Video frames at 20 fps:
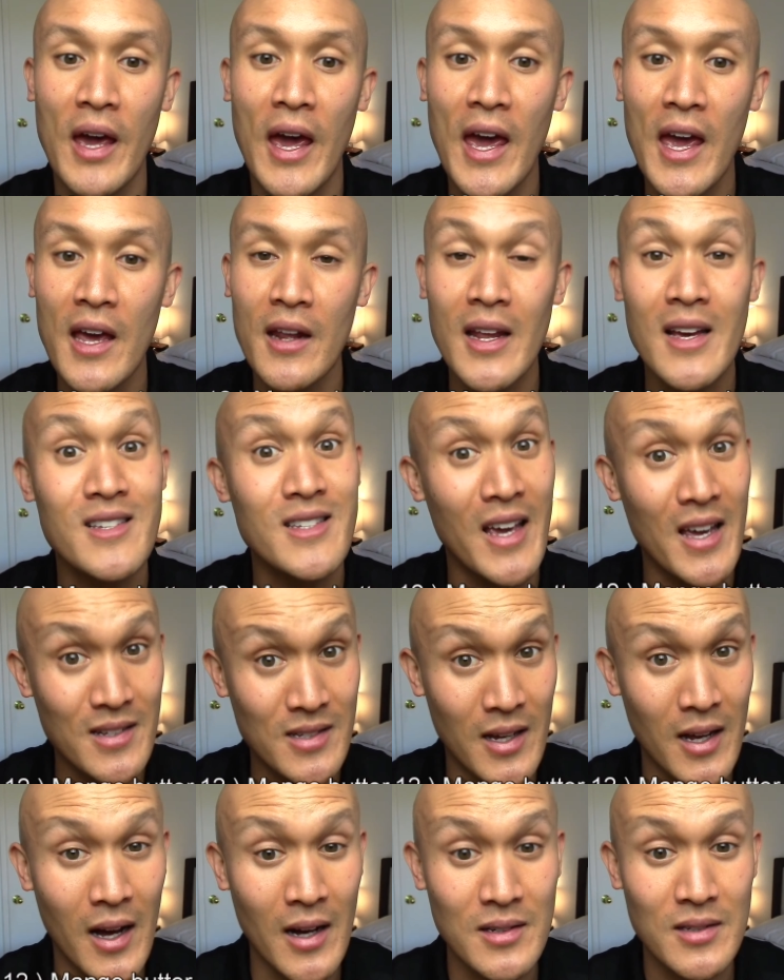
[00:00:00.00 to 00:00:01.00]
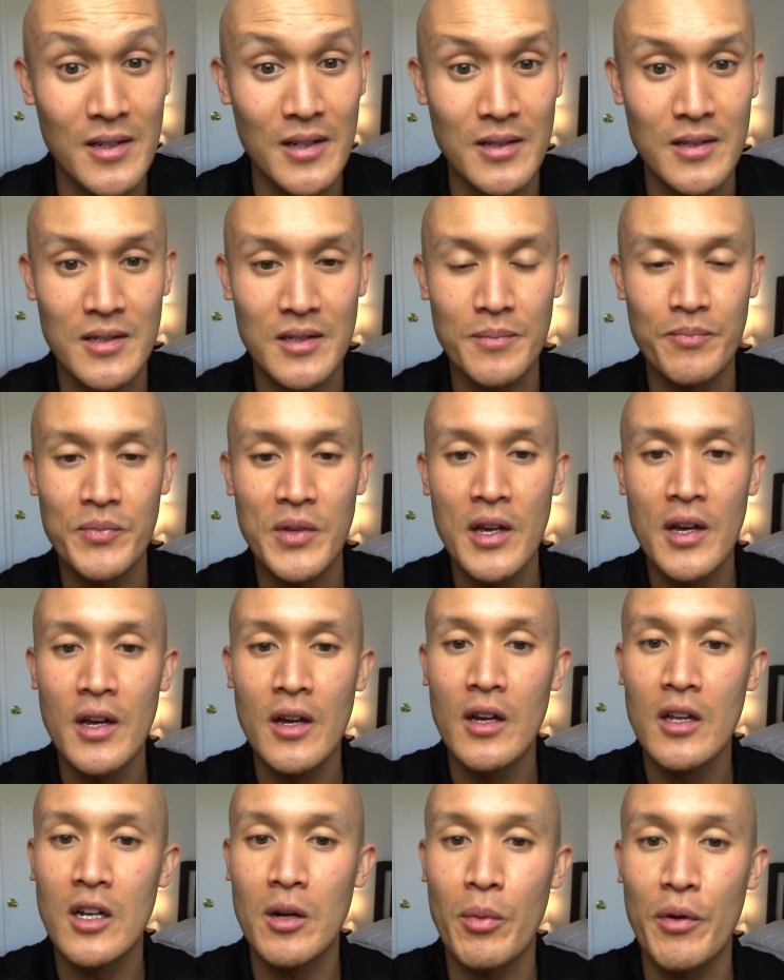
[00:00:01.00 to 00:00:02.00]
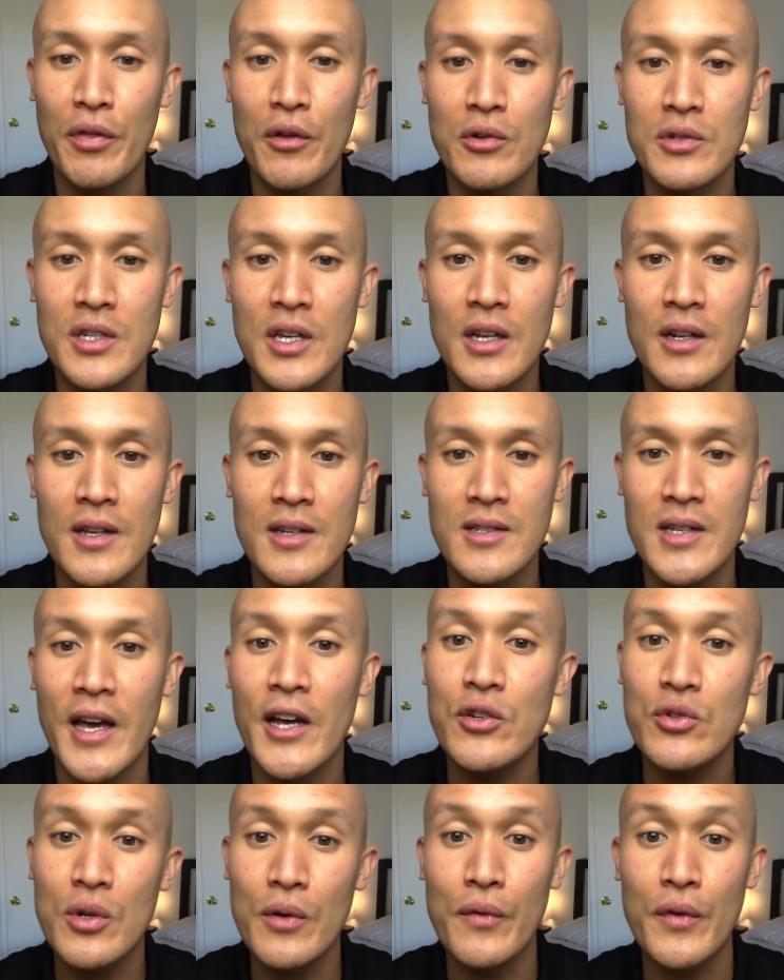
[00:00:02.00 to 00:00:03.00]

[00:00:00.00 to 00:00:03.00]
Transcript: and has antioxidants. Number 13 is extra